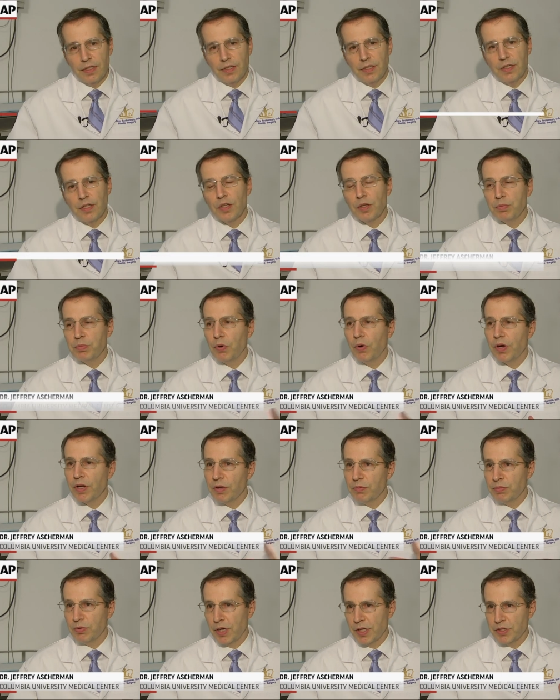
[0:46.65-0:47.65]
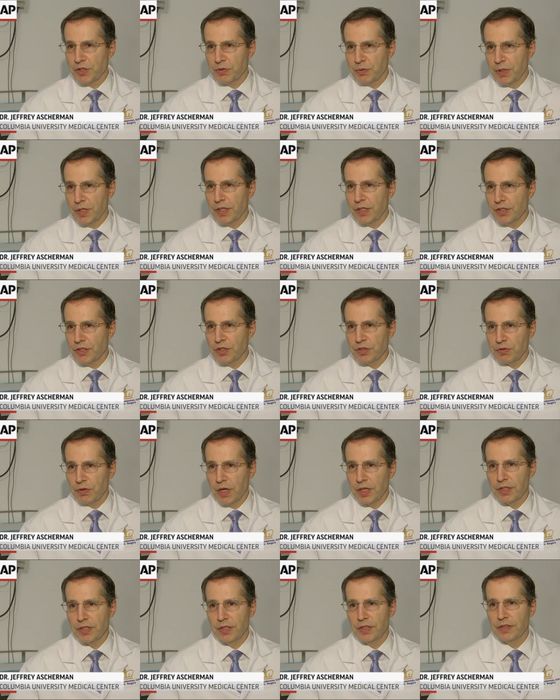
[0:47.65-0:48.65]
you know, the point of breast
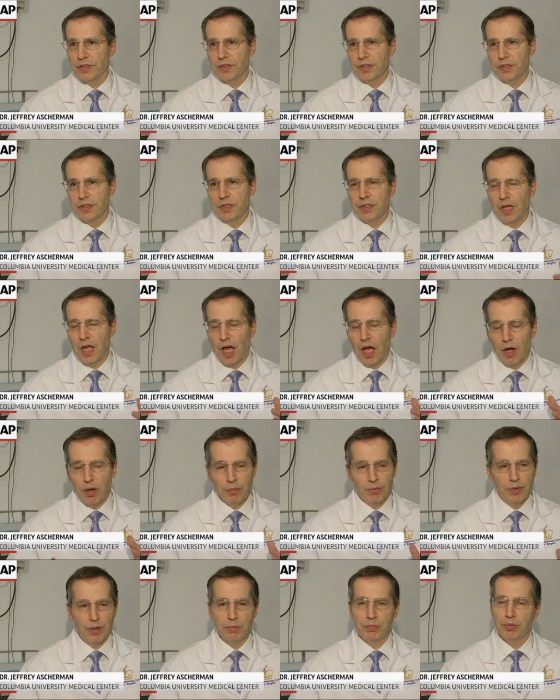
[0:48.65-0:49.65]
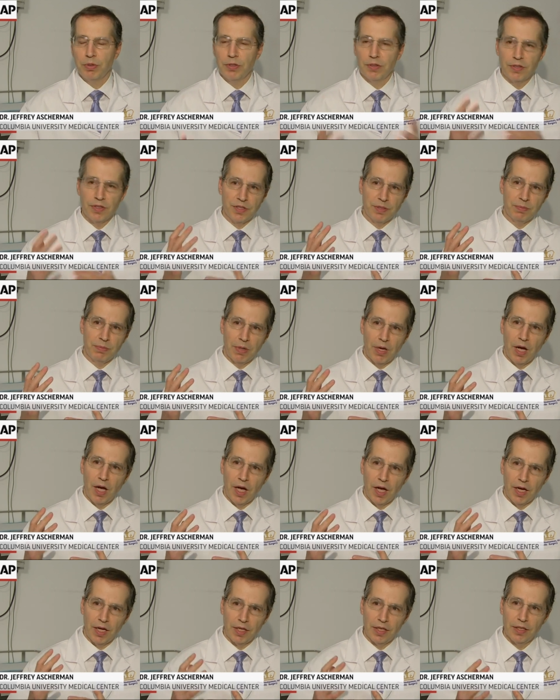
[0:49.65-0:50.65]
reconstruction is to help them put this
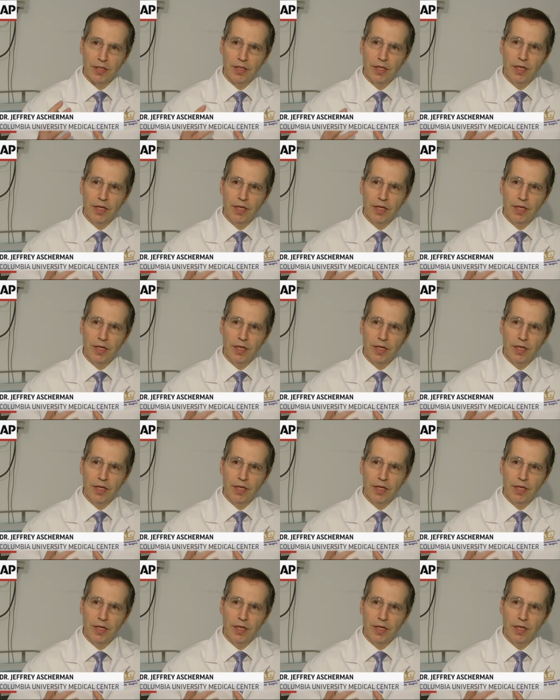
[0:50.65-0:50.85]
behind.